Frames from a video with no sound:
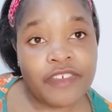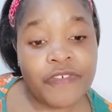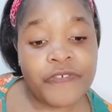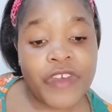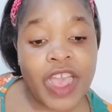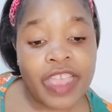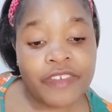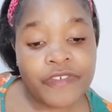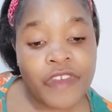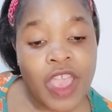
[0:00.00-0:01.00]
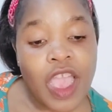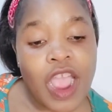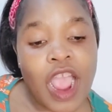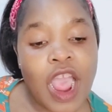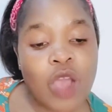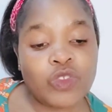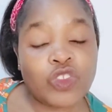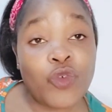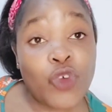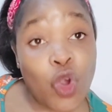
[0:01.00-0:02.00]
5 counts
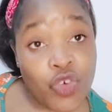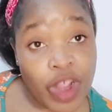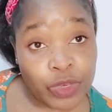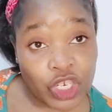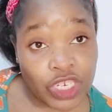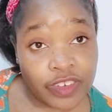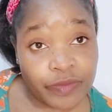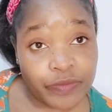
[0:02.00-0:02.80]
of corruption